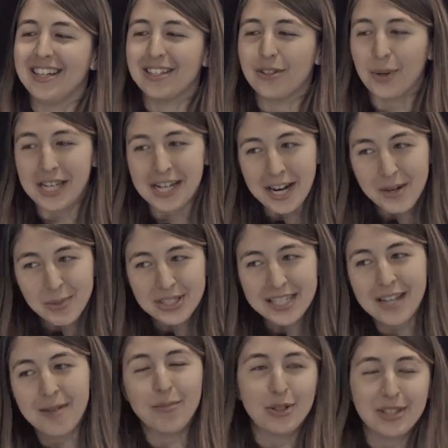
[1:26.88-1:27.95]

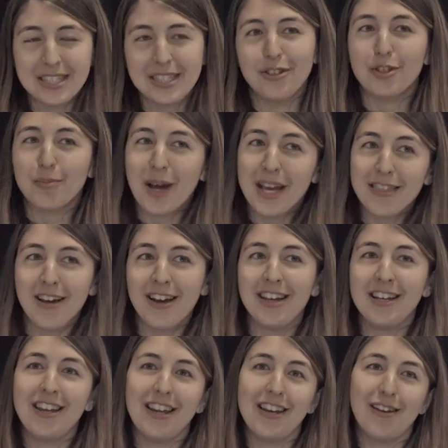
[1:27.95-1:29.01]
29% mostly use
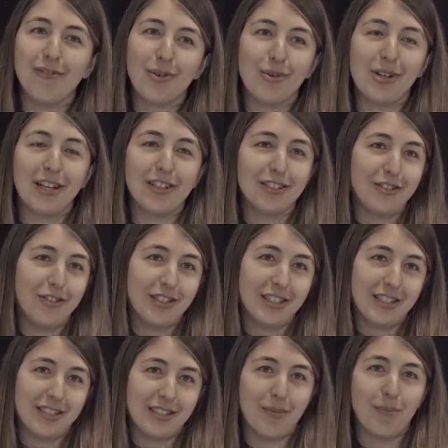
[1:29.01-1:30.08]
Python, and everyone else
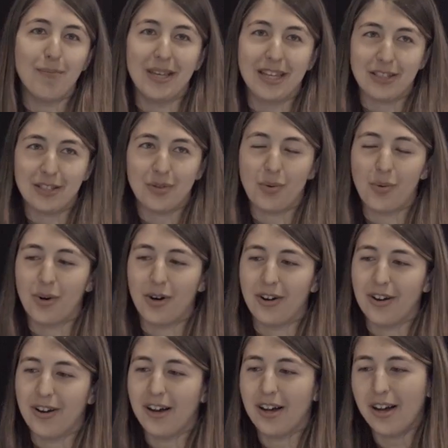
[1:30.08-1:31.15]
uses some mix
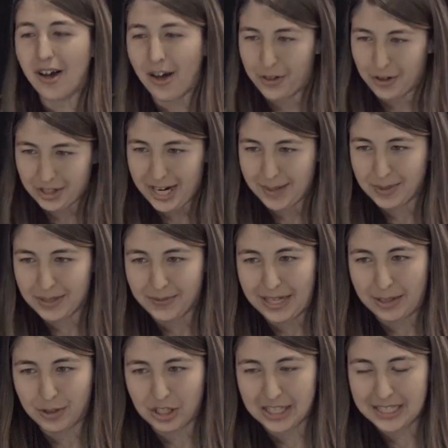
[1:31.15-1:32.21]
or other types of
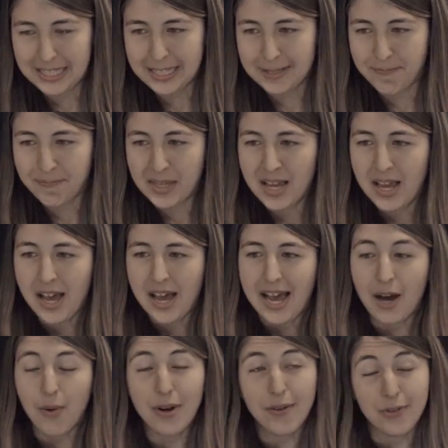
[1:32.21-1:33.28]
languages.
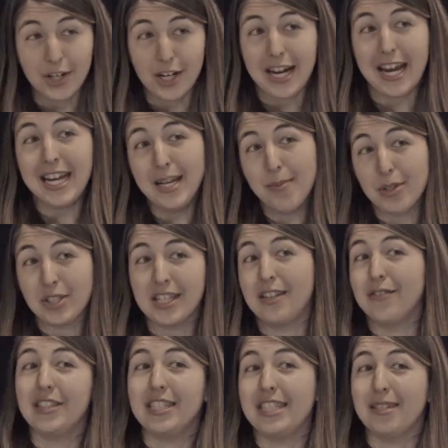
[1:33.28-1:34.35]
However,
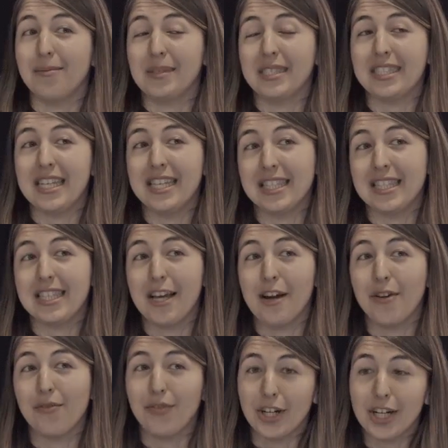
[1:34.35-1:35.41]
80% of the team state that they
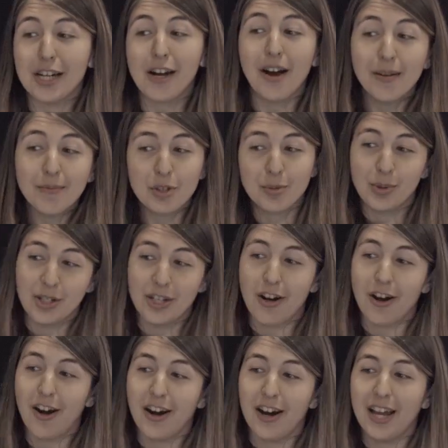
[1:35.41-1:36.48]
are very comfortable in
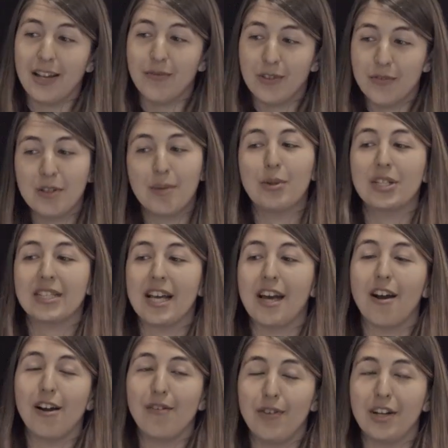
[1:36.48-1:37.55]
R, and
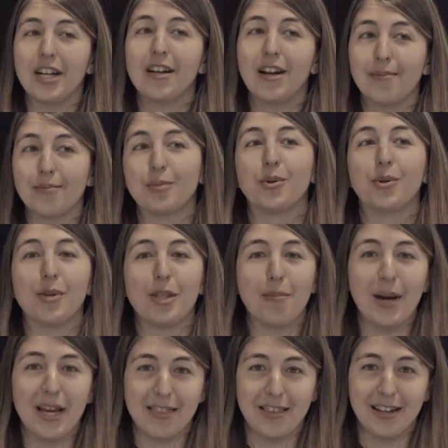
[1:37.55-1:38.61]
50% are very comfortable with
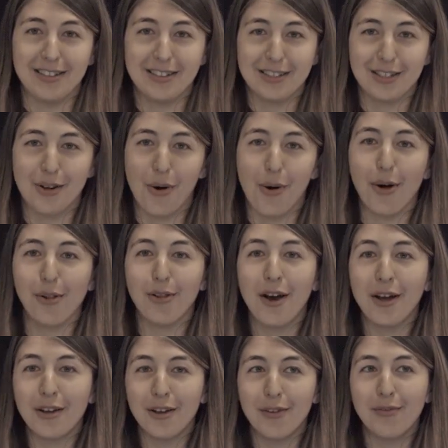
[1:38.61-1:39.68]
Python. So a
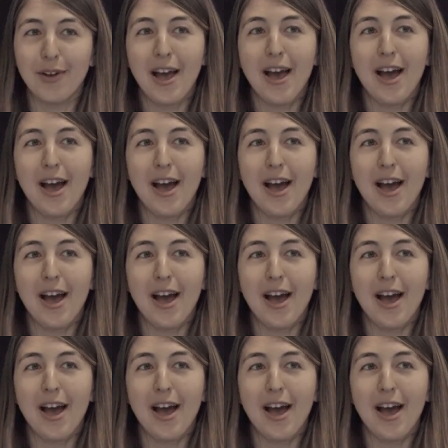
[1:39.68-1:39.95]
lot of